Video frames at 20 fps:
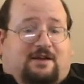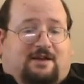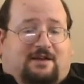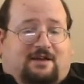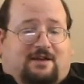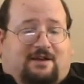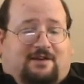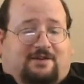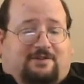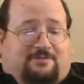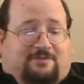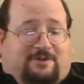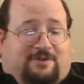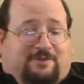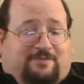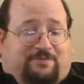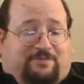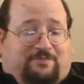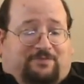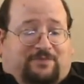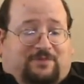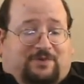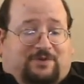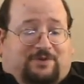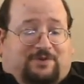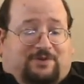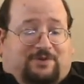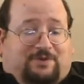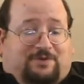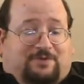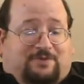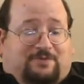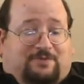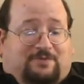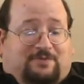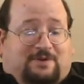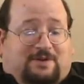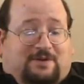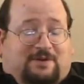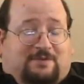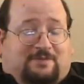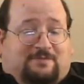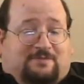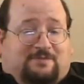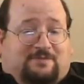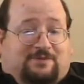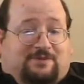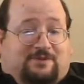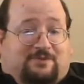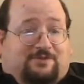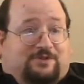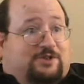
Anyway, so